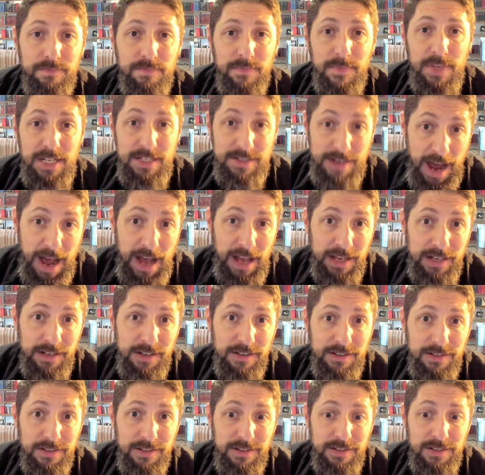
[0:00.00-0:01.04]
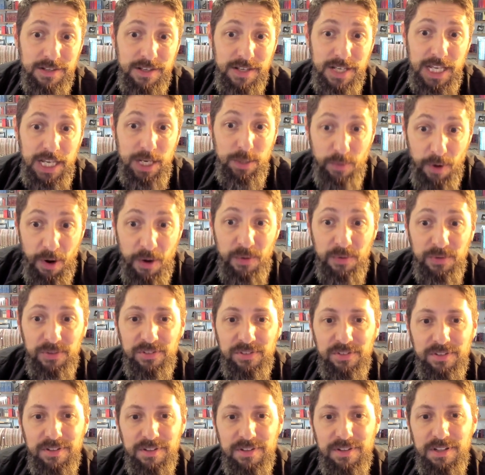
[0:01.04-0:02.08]
He died. He
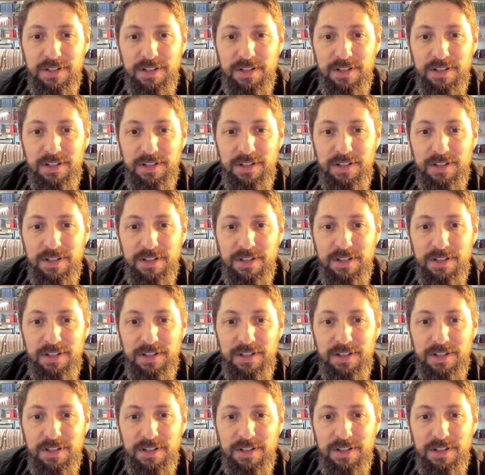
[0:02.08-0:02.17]
rose.